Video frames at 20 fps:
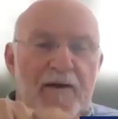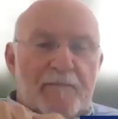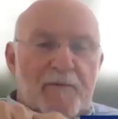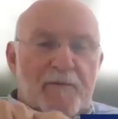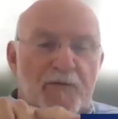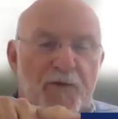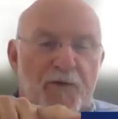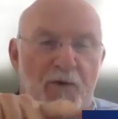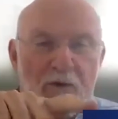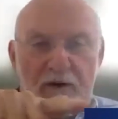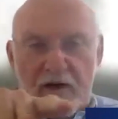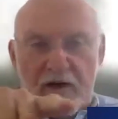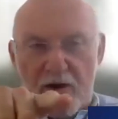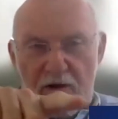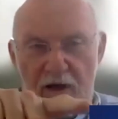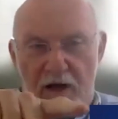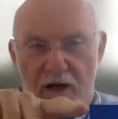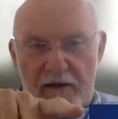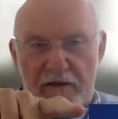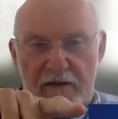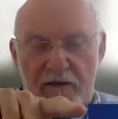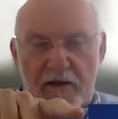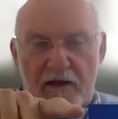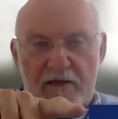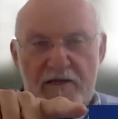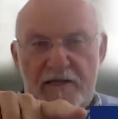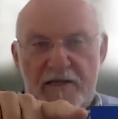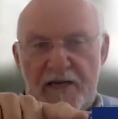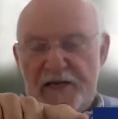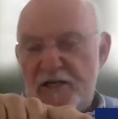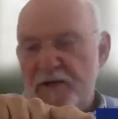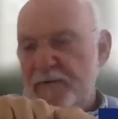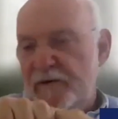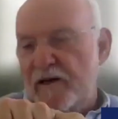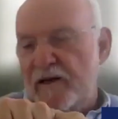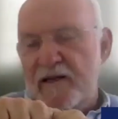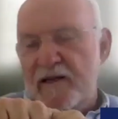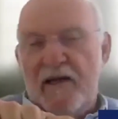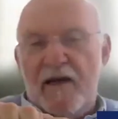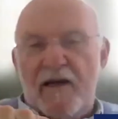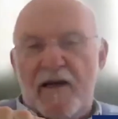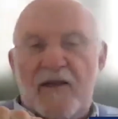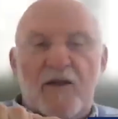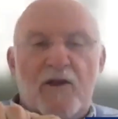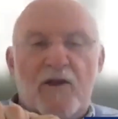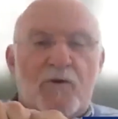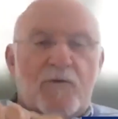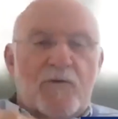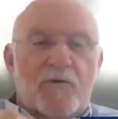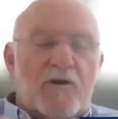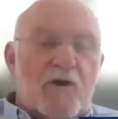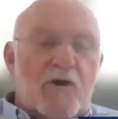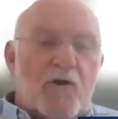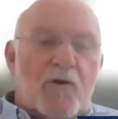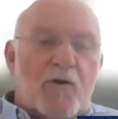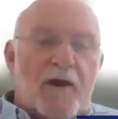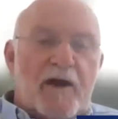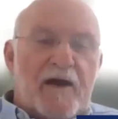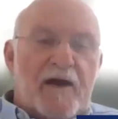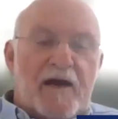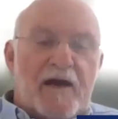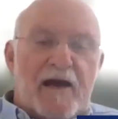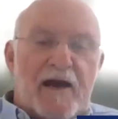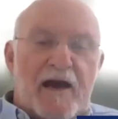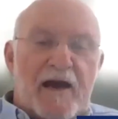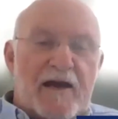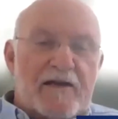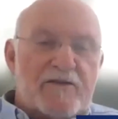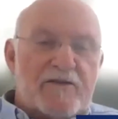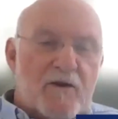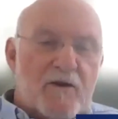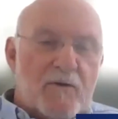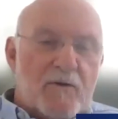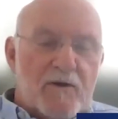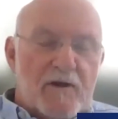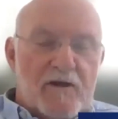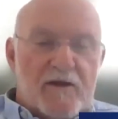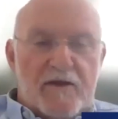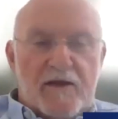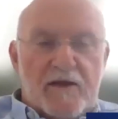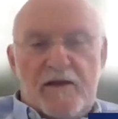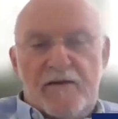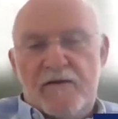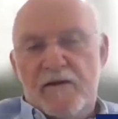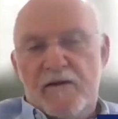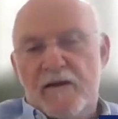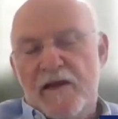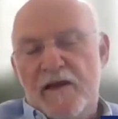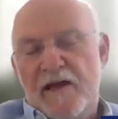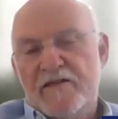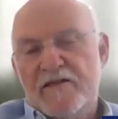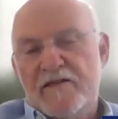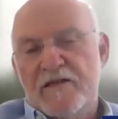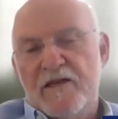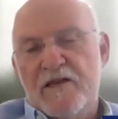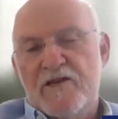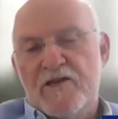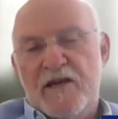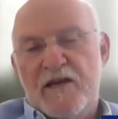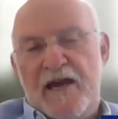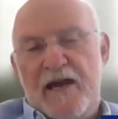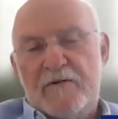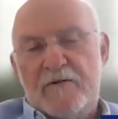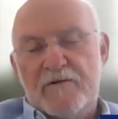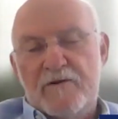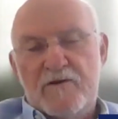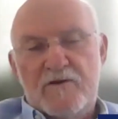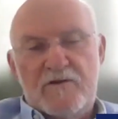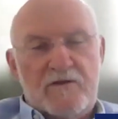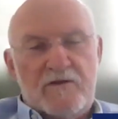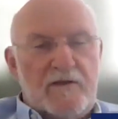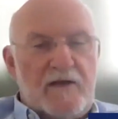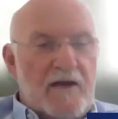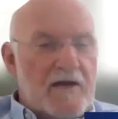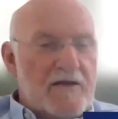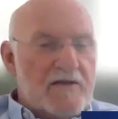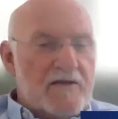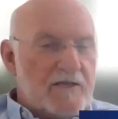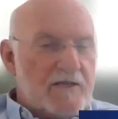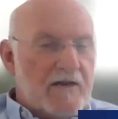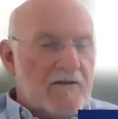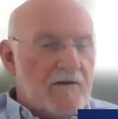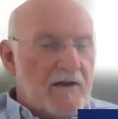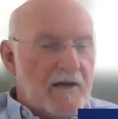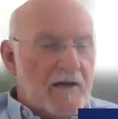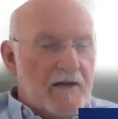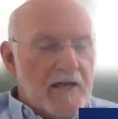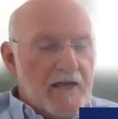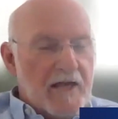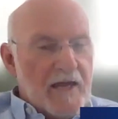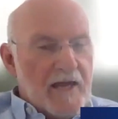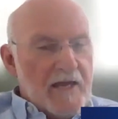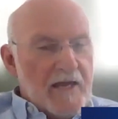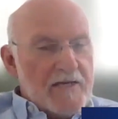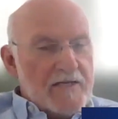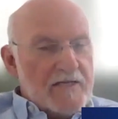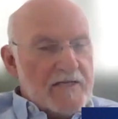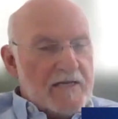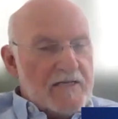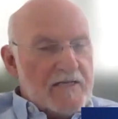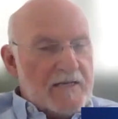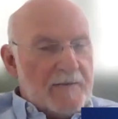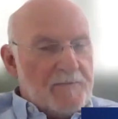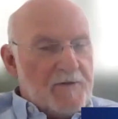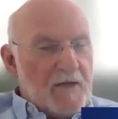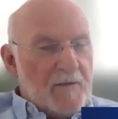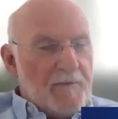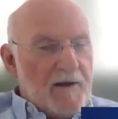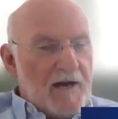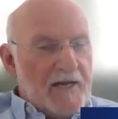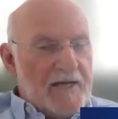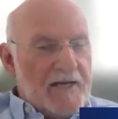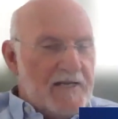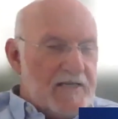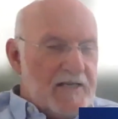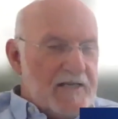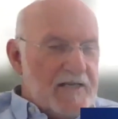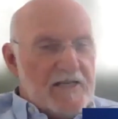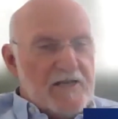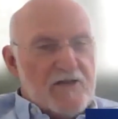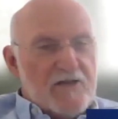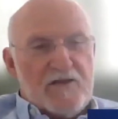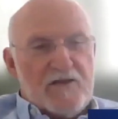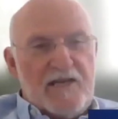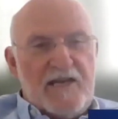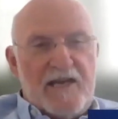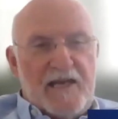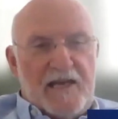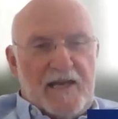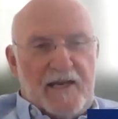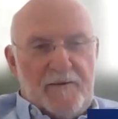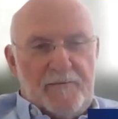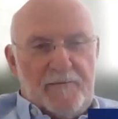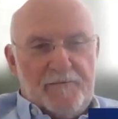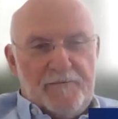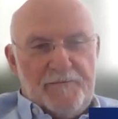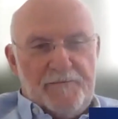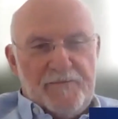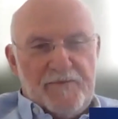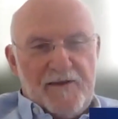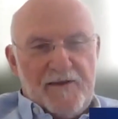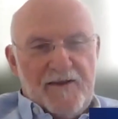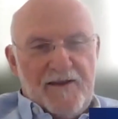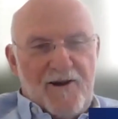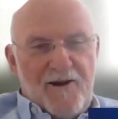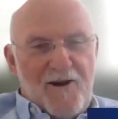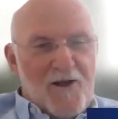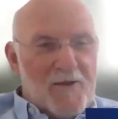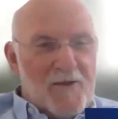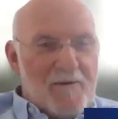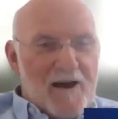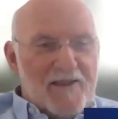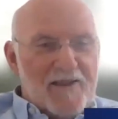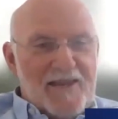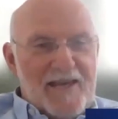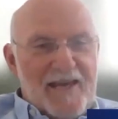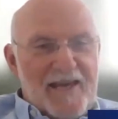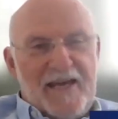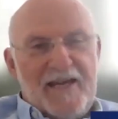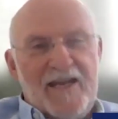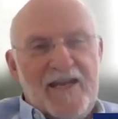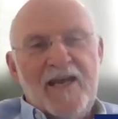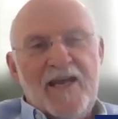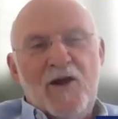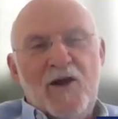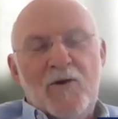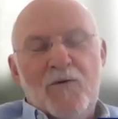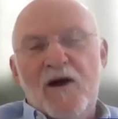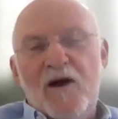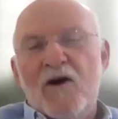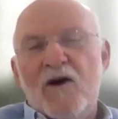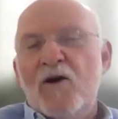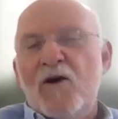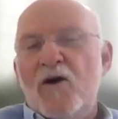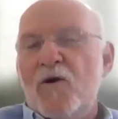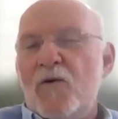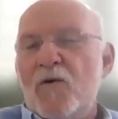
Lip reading: before we go to assessment, real quick, I saw one of the things in the chat was Sarah said something about, isn't this thinking all about thinking? Well,